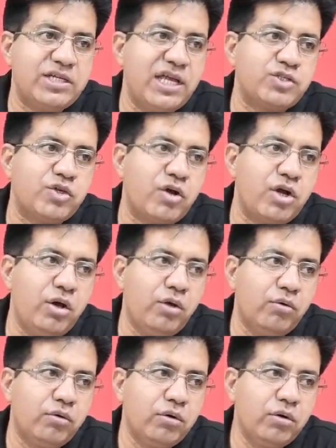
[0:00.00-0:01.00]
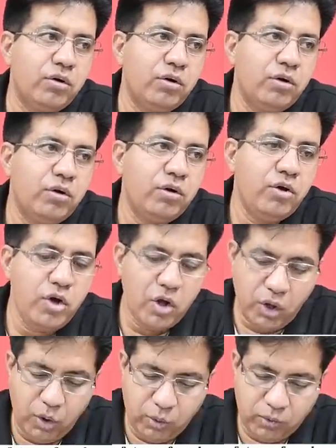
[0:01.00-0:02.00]
Yes or no?
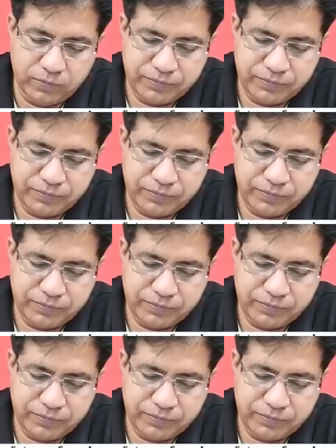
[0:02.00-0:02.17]
No.